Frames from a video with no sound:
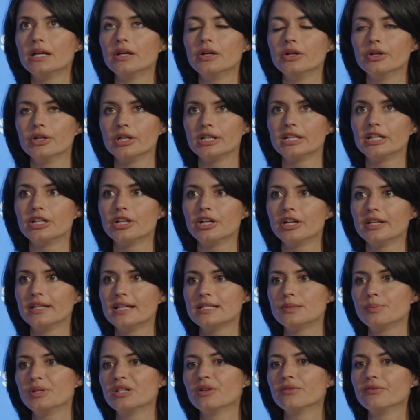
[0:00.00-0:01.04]
earlier,
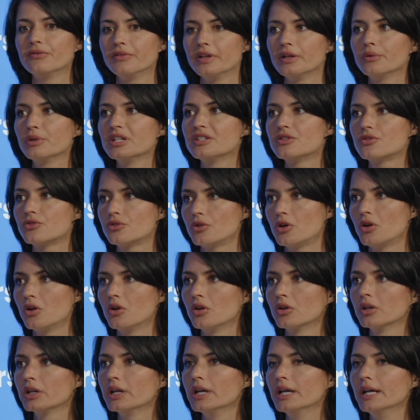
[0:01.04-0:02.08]
that's been a very
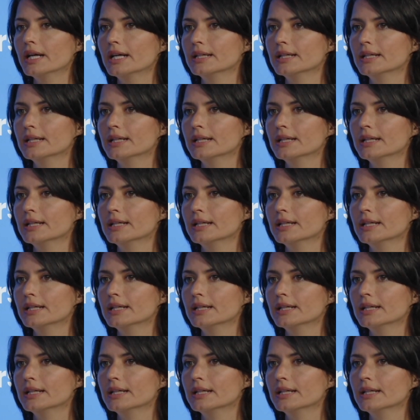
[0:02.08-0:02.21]
strong,